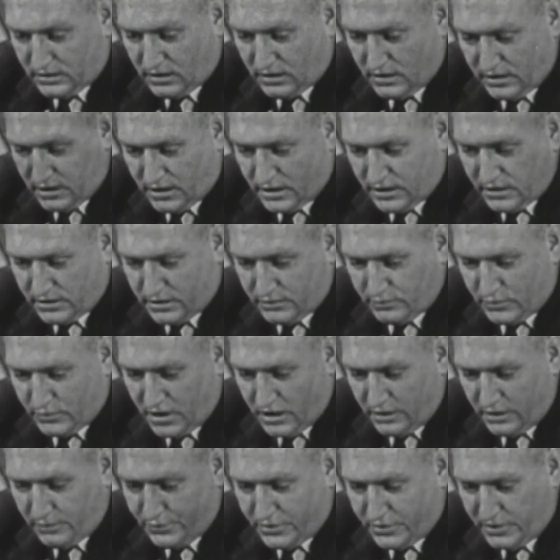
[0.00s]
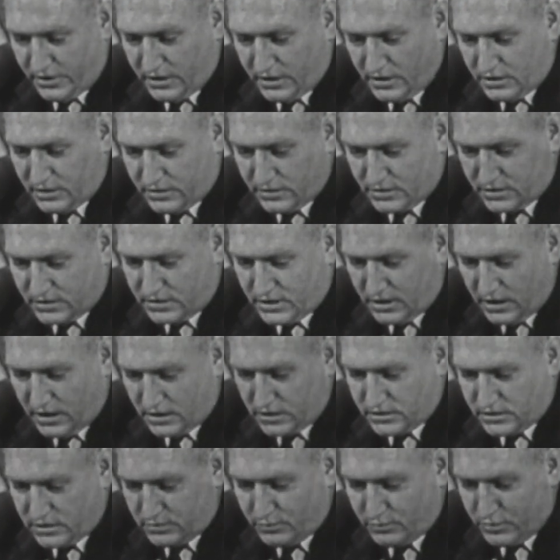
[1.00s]
it clear that my appearing on the
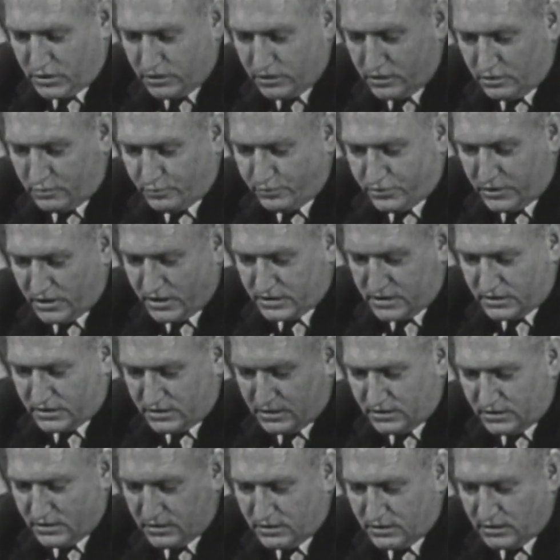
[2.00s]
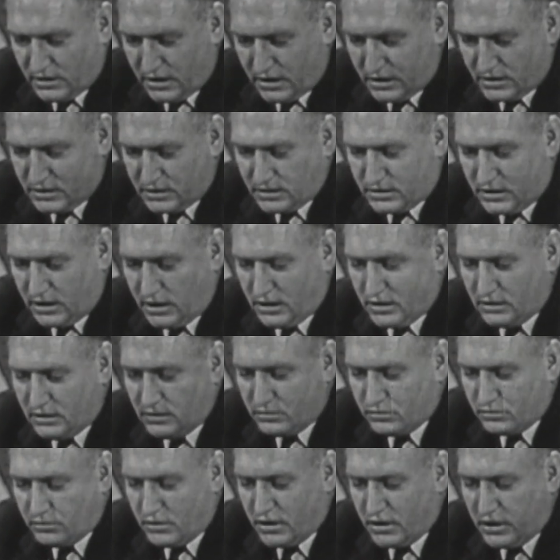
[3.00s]
stand should be no precedent in the next
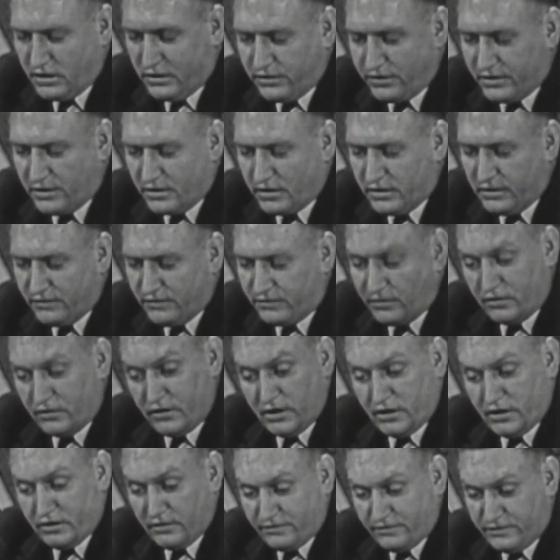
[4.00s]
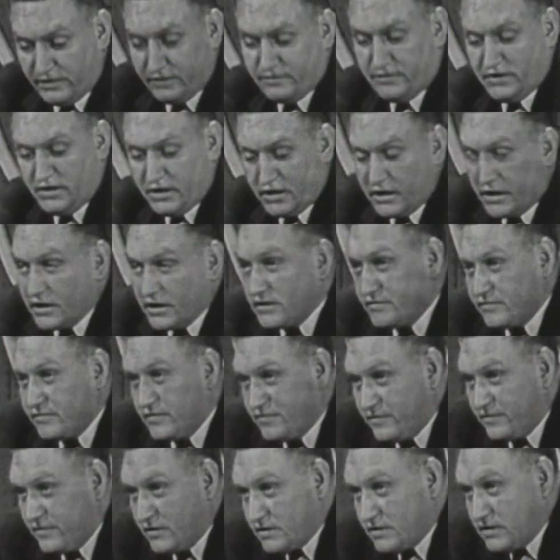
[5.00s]
10, 20, 30, 40, or 50 years for
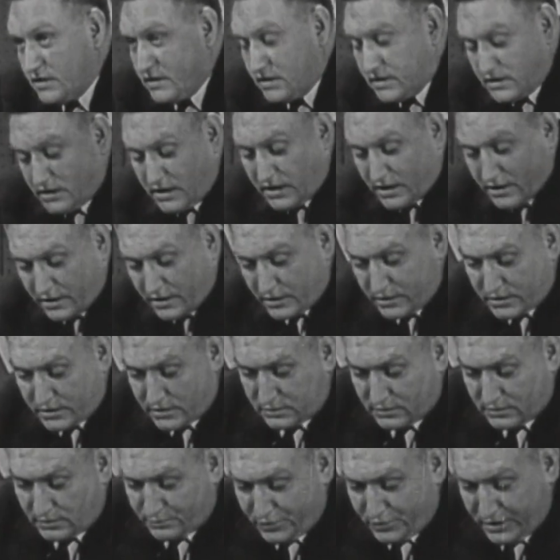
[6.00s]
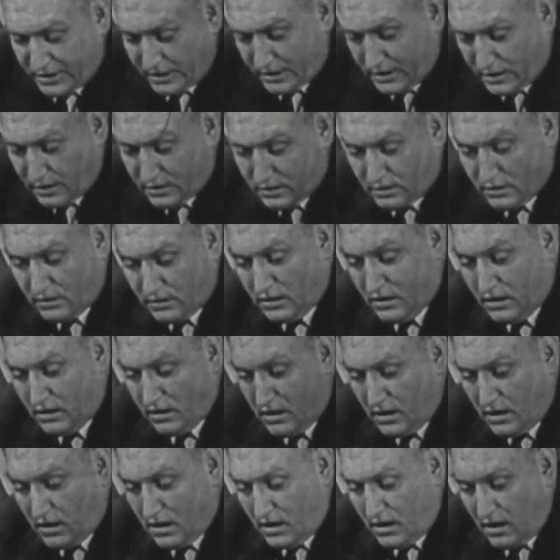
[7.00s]
forcing senators to appear.
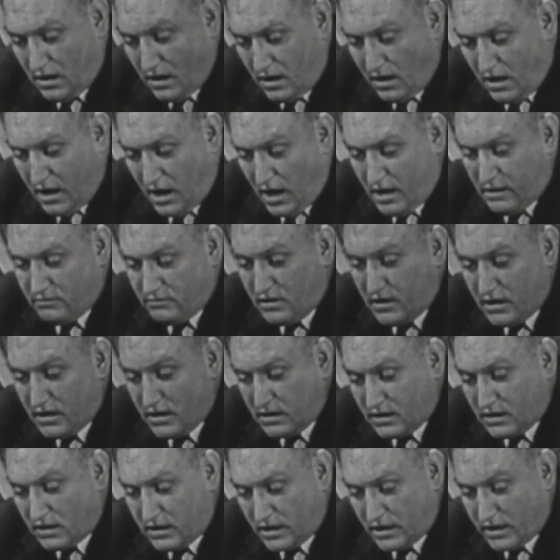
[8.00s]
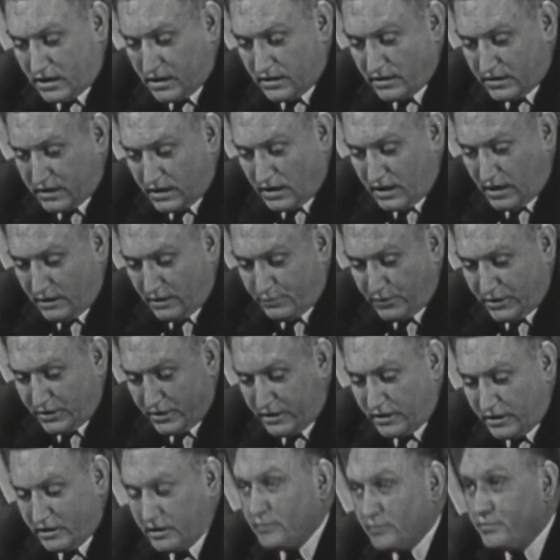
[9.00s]
I want it clear that I
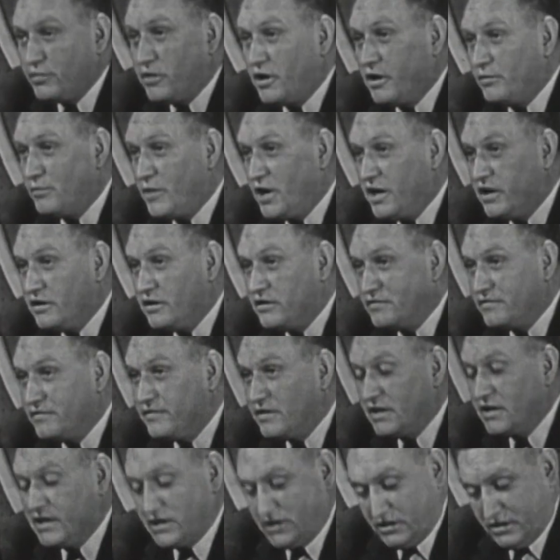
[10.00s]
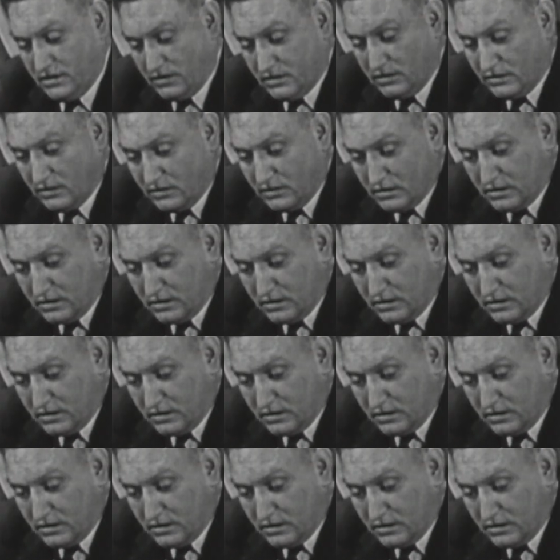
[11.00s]
appear here upon my own volition.